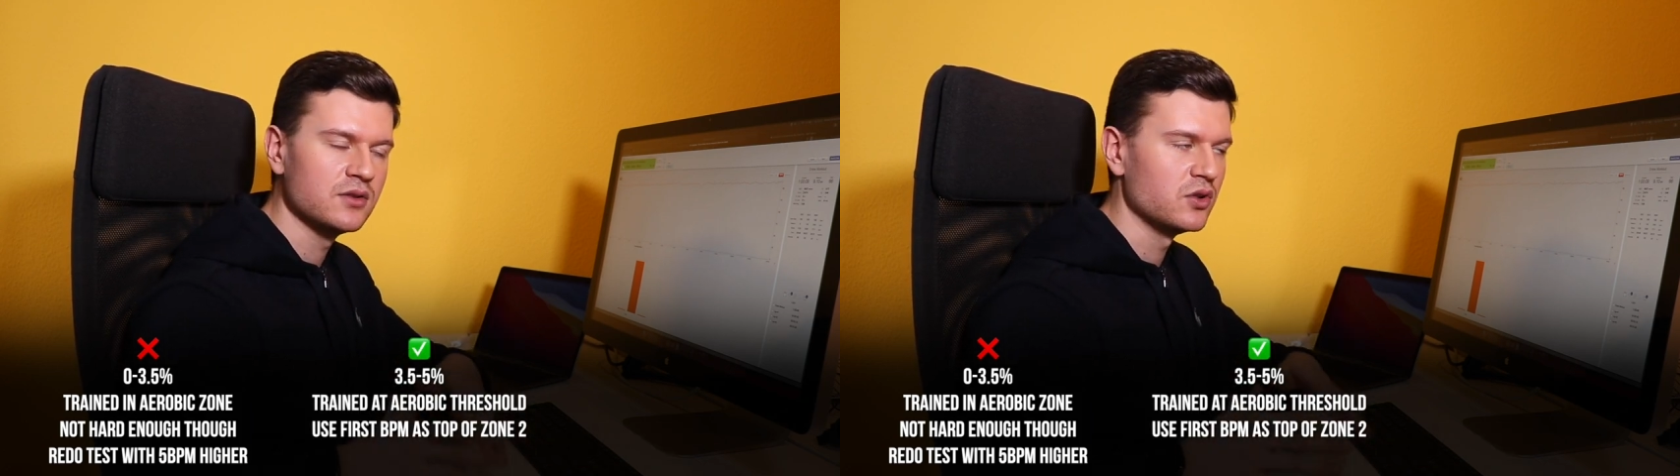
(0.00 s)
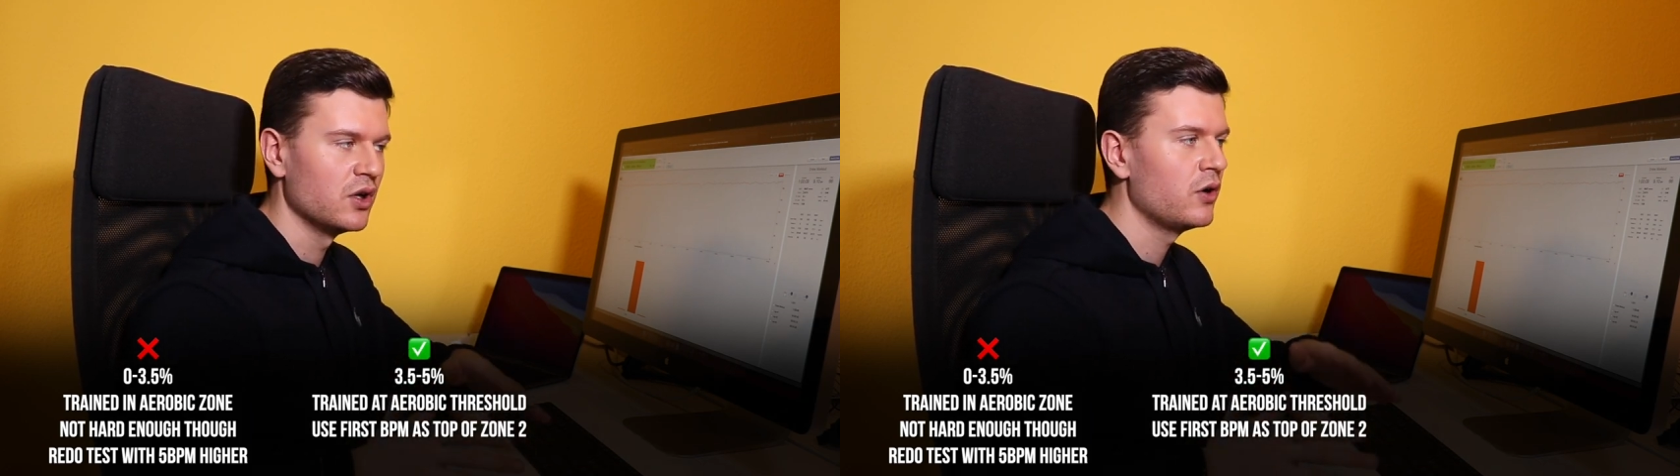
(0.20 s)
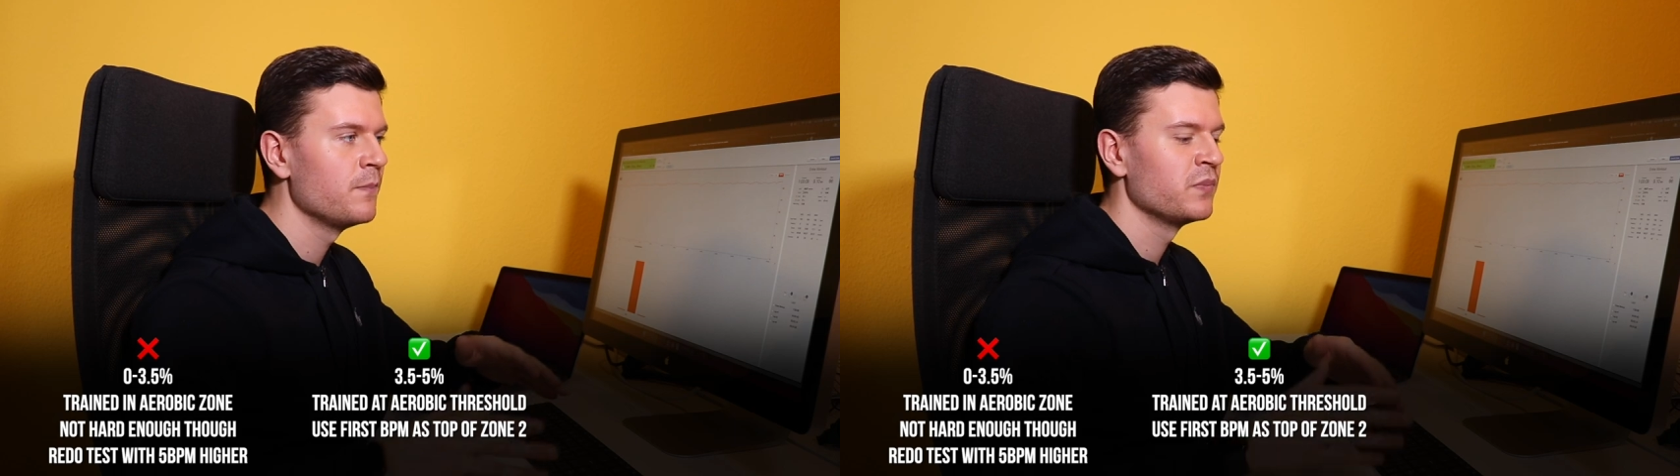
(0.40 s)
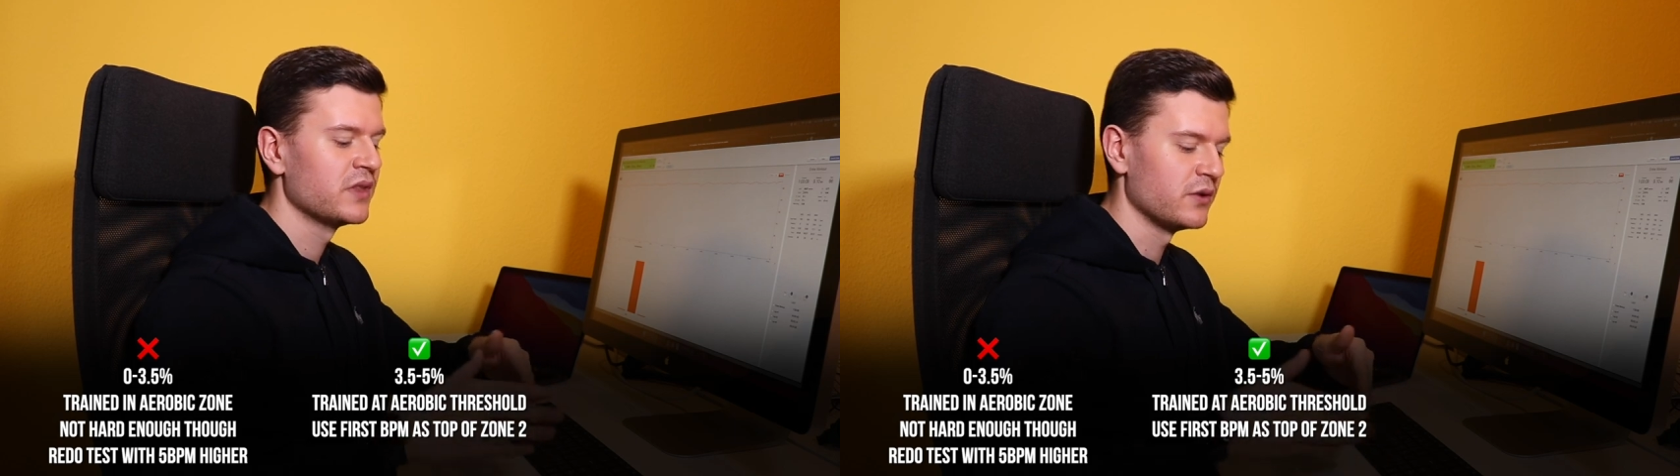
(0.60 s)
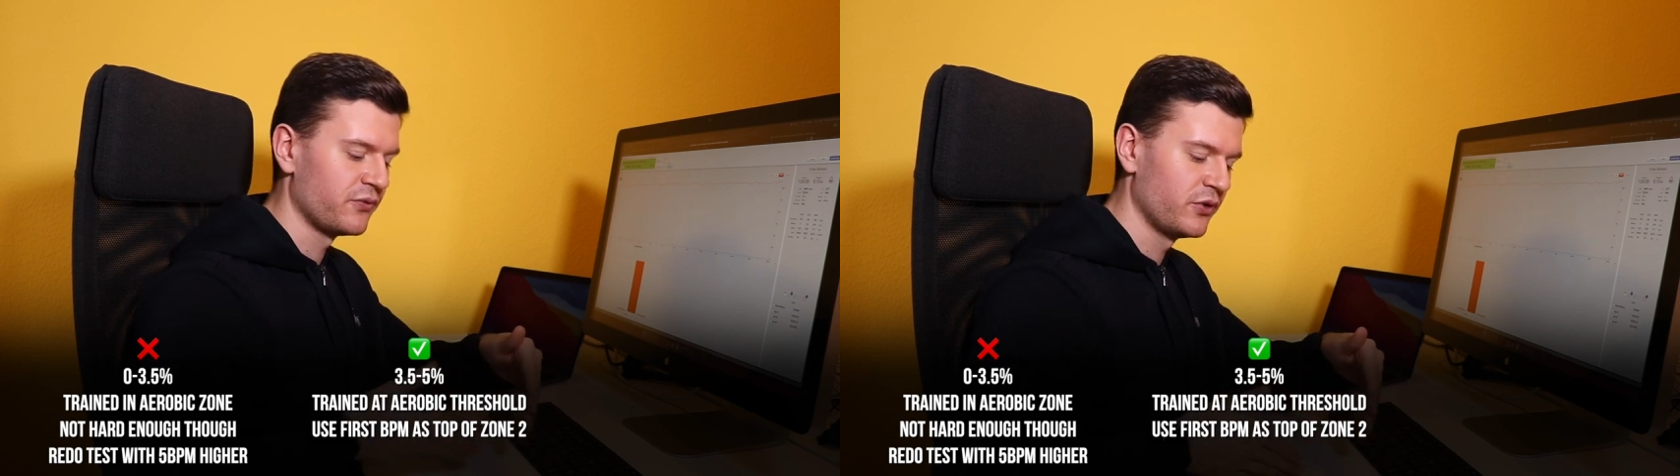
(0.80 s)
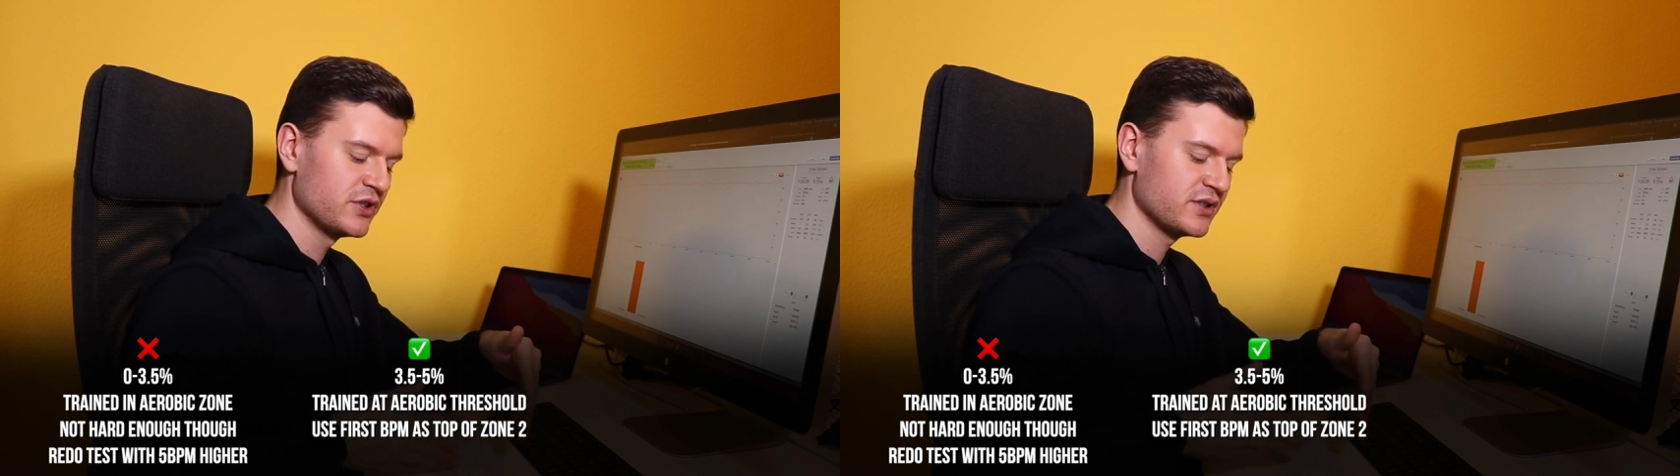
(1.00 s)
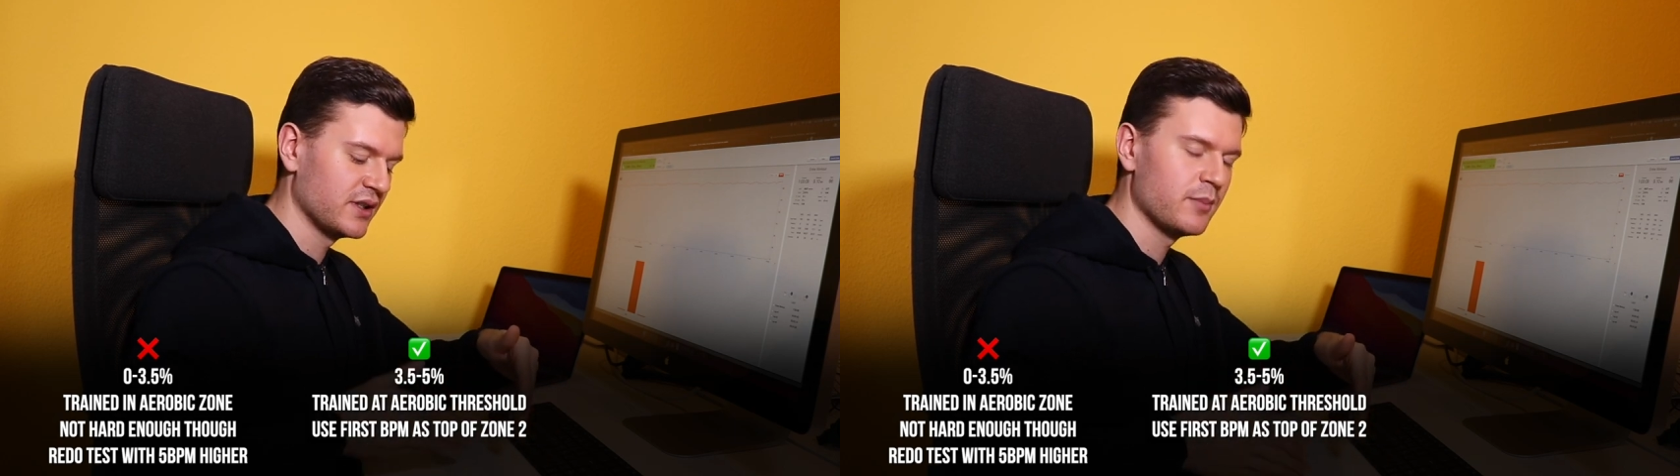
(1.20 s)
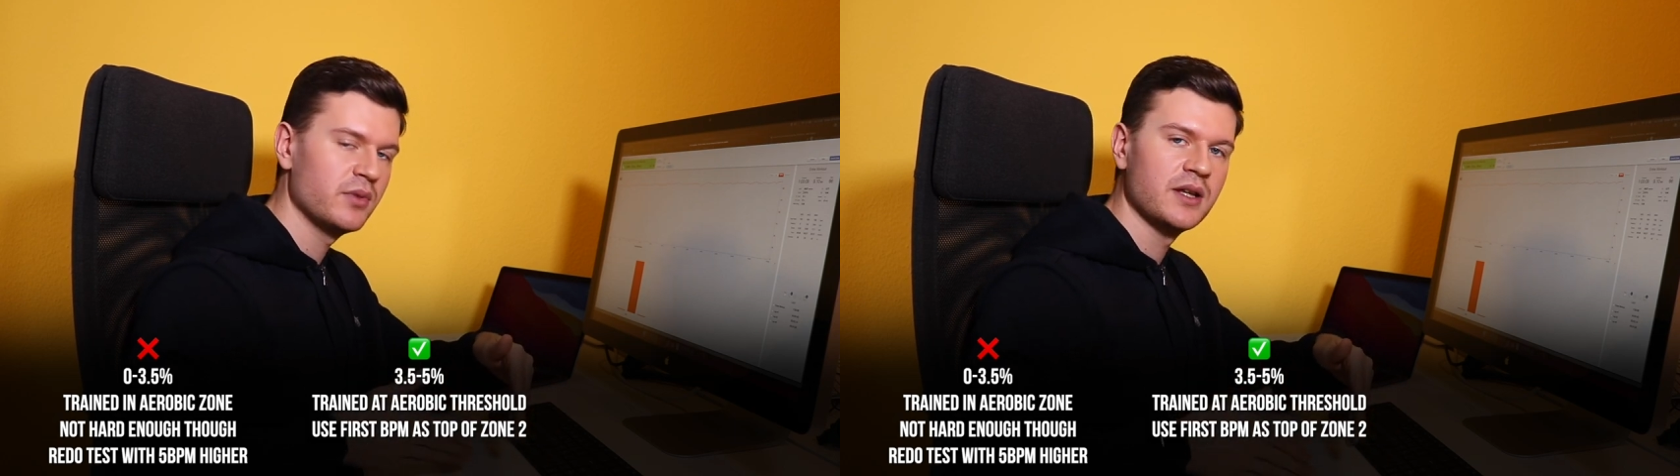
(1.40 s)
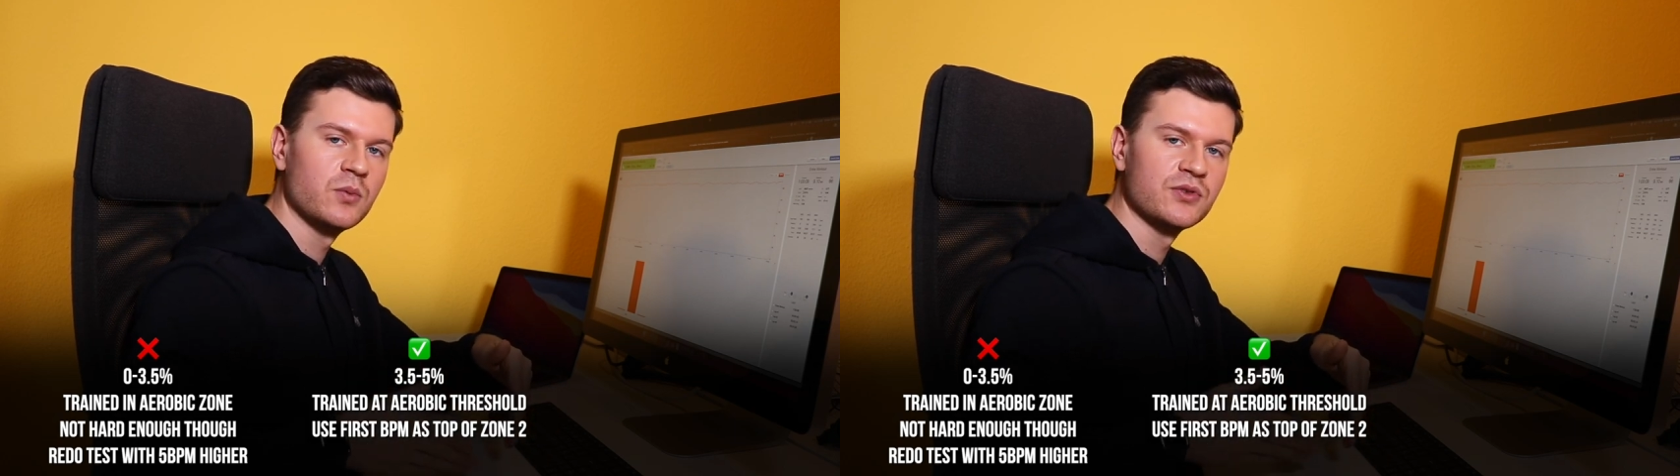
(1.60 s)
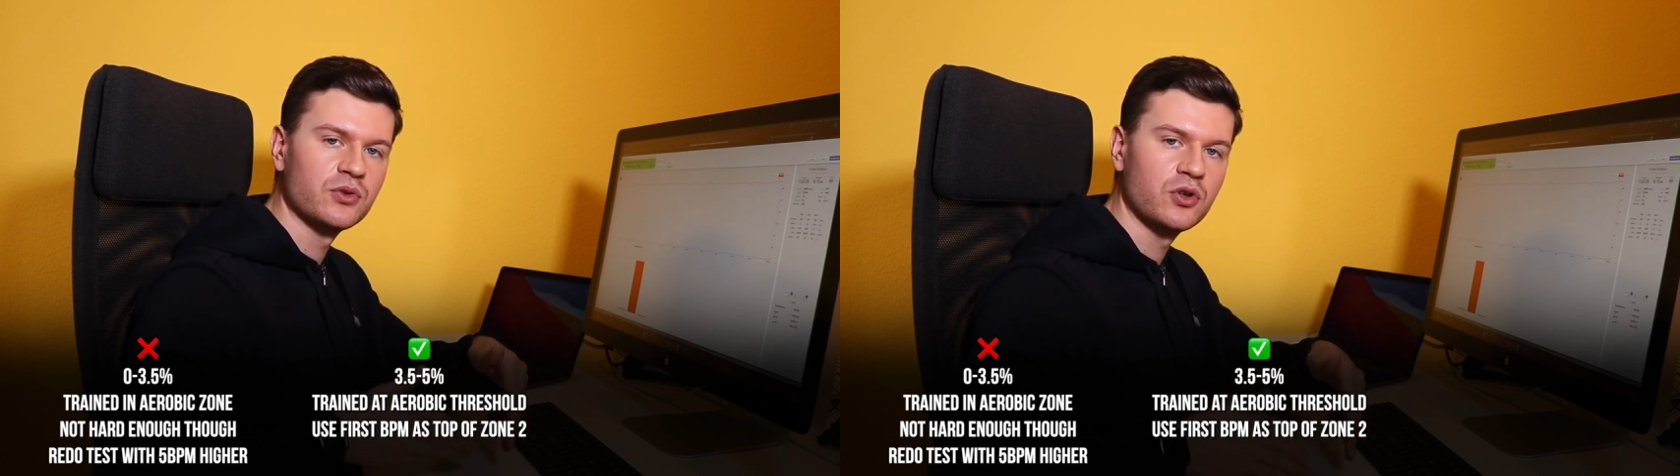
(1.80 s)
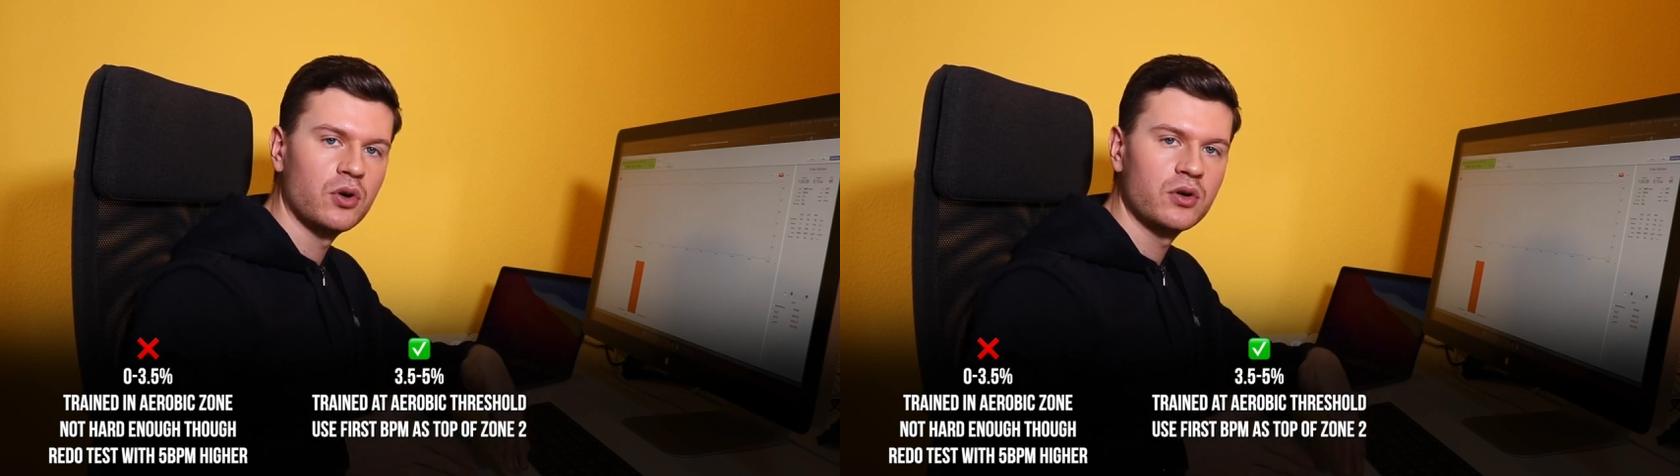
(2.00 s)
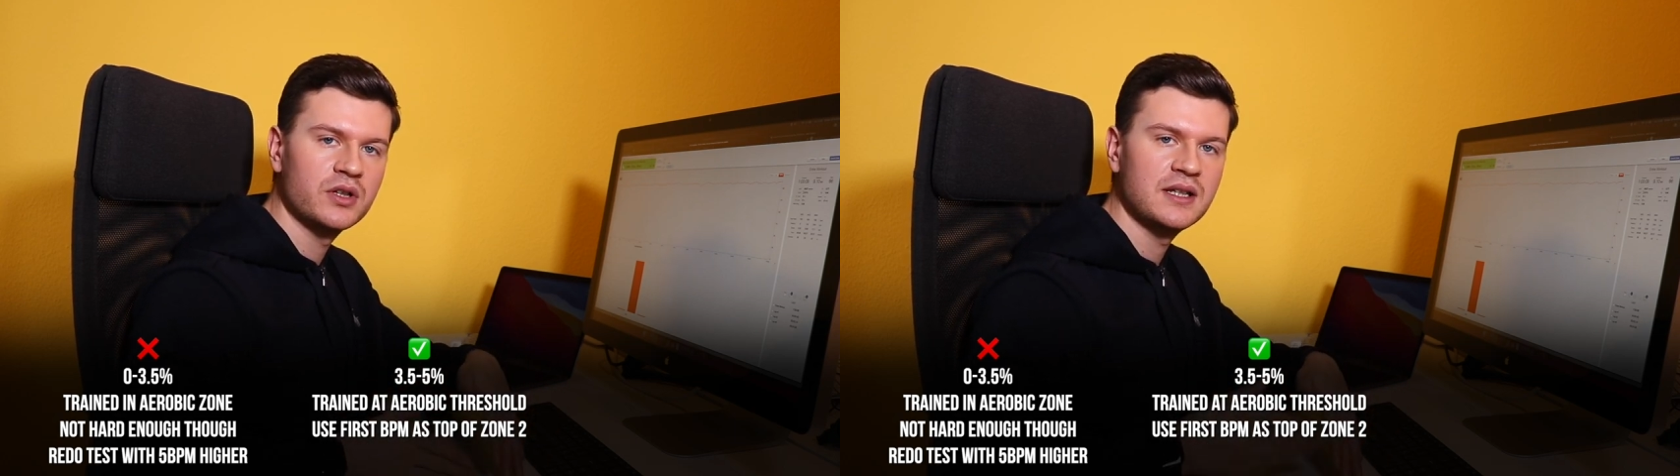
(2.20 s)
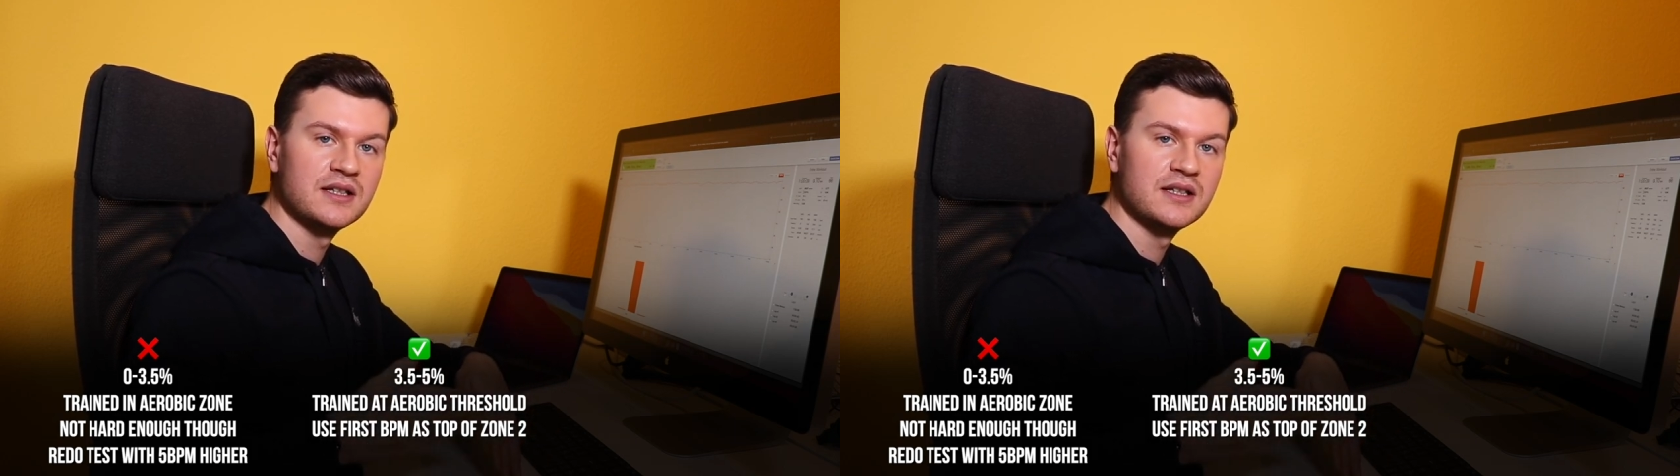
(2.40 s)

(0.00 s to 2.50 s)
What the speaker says: You know the first number that was recorded